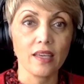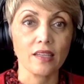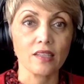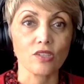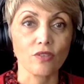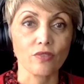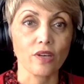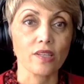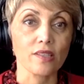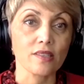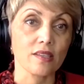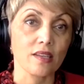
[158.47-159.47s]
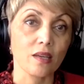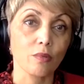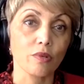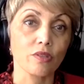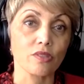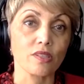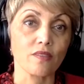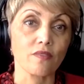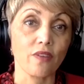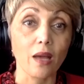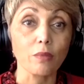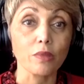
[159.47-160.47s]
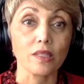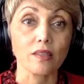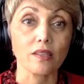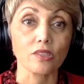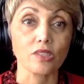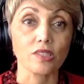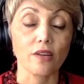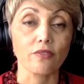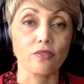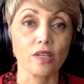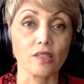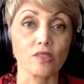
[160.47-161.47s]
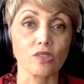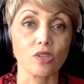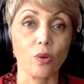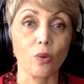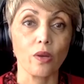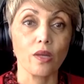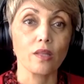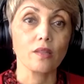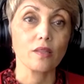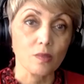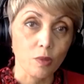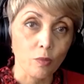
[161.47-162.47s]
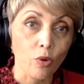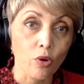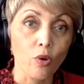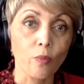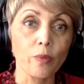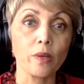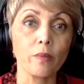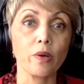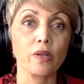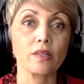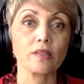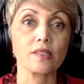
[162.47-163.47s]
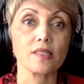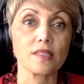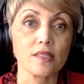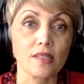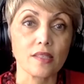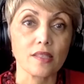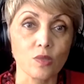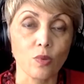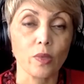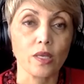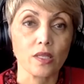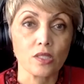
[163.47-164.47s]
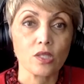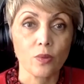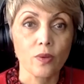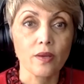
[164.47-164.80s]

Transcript: And it's our friends and neighbors and family that are suffering. So let's be more open about it. Let's discuss what we can do.